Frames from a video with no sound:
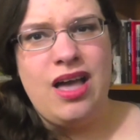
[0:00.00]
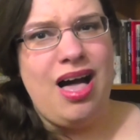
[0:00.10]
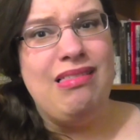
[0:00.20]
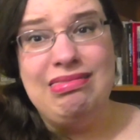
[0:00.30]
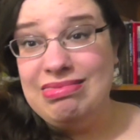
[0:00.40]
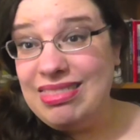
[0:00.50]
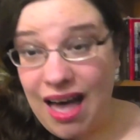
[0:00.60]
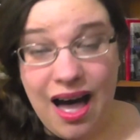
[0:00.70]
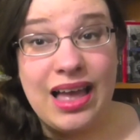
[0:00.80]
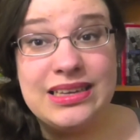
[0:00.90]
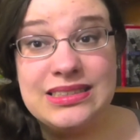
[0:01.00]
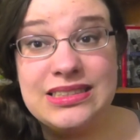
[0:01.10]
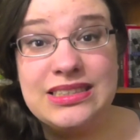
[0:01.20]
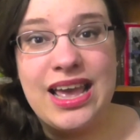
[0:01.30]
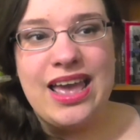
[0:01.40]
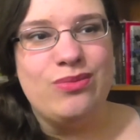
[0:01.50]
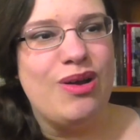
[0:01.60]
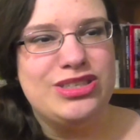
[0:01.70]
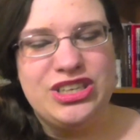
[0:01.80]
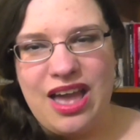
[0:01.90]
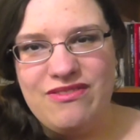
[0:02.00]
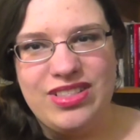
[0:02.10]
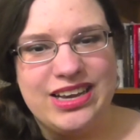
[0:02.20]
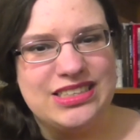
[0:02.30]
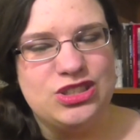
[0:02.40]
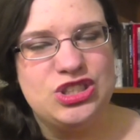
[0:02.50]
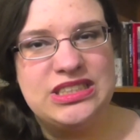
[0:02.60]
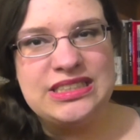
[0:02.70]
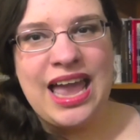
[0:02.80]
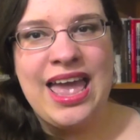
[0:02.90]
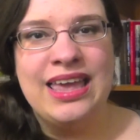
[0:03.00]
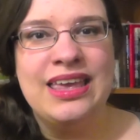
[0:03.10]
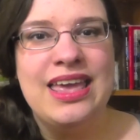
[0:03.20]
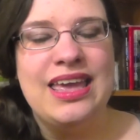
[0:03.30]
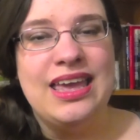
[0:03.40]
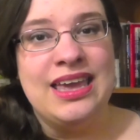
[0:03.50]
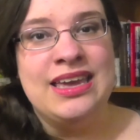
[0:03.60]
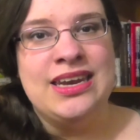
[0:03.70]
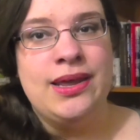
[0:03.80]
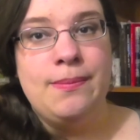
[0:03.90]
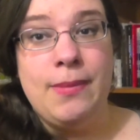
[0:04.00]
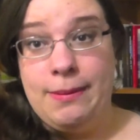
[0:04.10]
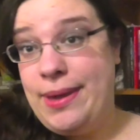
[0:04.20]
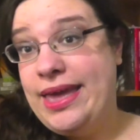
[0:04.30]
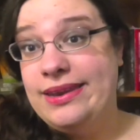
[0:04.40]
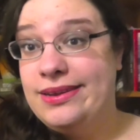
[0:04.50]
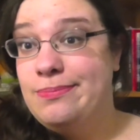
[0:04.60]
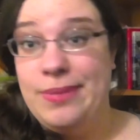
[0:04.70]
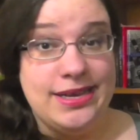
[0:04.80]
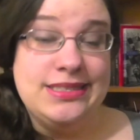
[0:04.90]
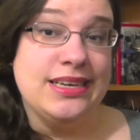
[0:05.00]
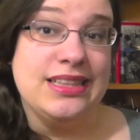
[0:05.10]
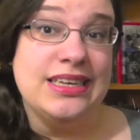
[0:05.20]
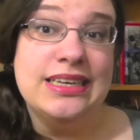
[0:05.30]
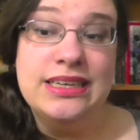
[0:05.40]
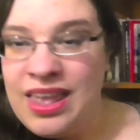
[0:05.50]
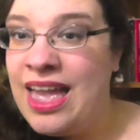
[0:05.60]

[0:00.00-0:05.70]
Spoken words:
a lot and watching Netflix and just staying in my bed, basically.